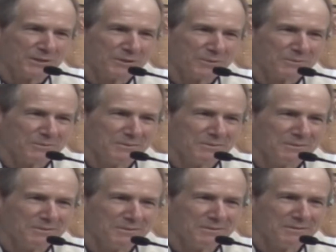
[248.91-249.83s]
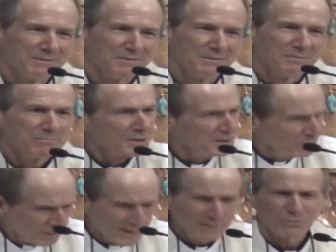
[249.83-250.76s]
do. But he
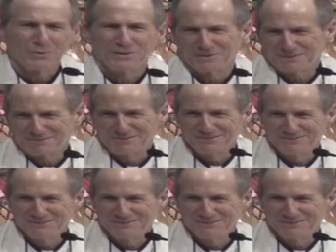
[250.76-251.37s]
went with it.